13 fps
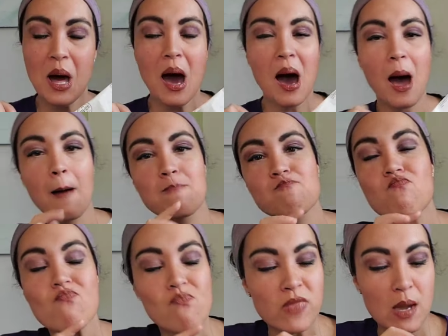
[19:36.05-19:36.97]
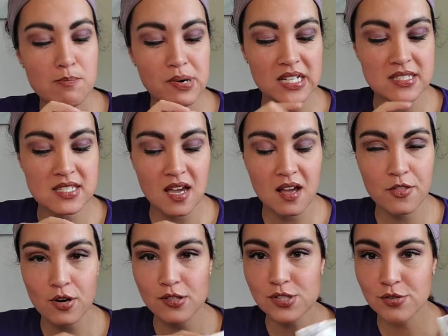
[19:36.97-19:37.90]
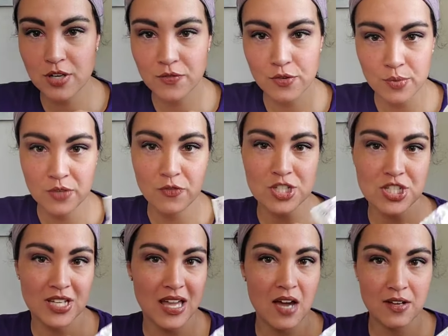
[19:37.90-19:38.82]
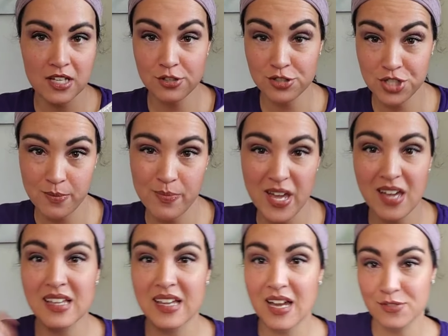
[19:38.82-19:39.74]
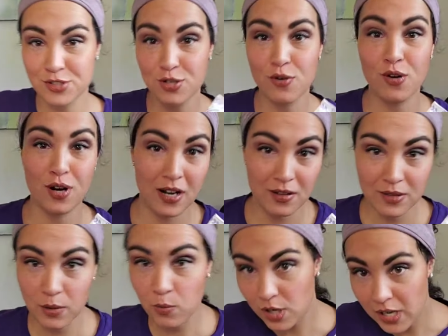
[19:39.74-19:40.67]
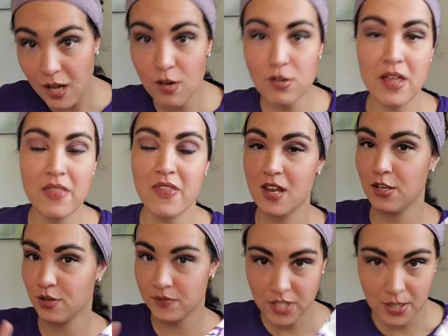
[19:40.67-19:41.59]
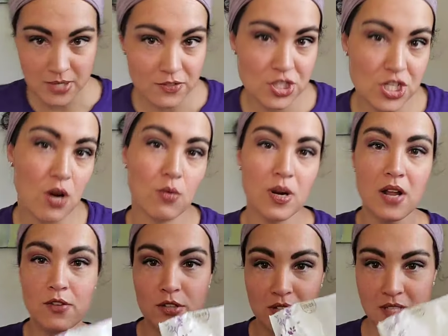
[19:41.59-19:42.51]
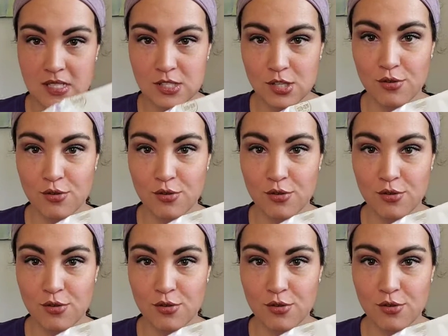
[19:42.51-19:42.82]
But they're also great for refresh, like in your gym bag, like after you go like workout and then you don't have time to have a shower or whatever. These are